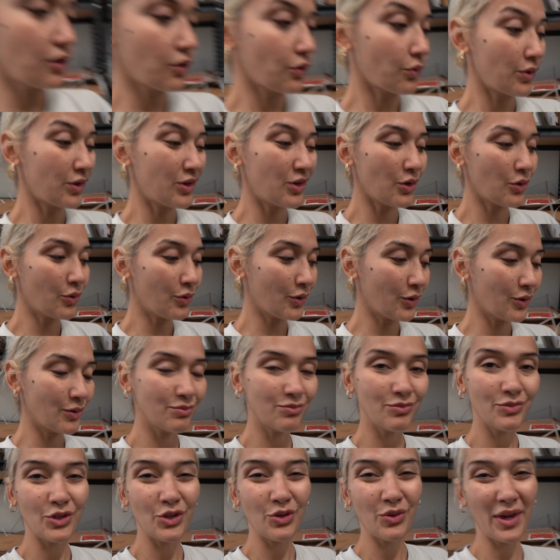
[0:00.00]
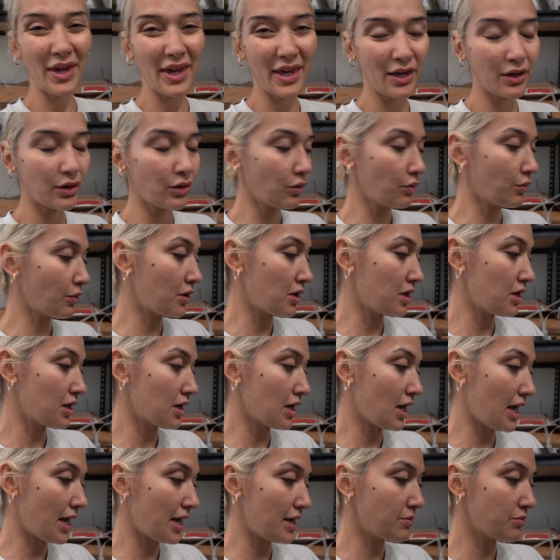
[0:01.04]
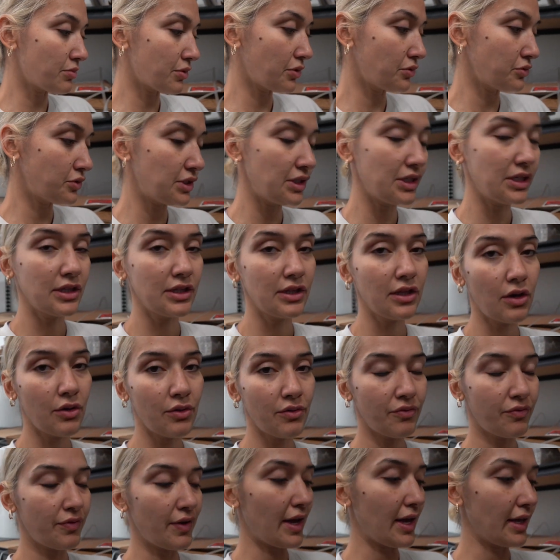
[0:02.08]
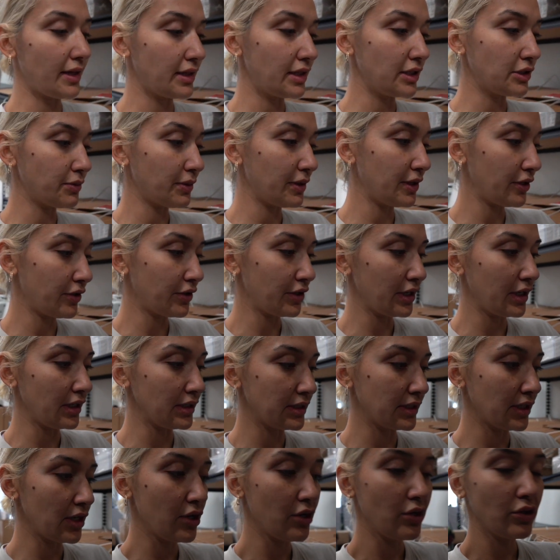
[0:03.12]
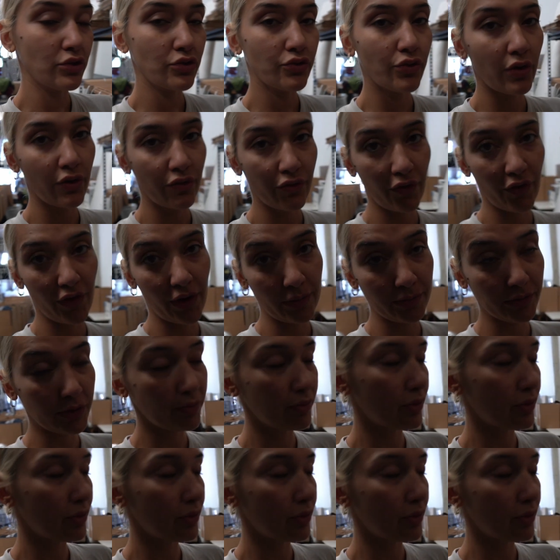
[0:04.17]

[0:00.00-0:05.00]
Greek yogurt, you can't go wrong. High in protein, low in fat. This right here has 12 grams of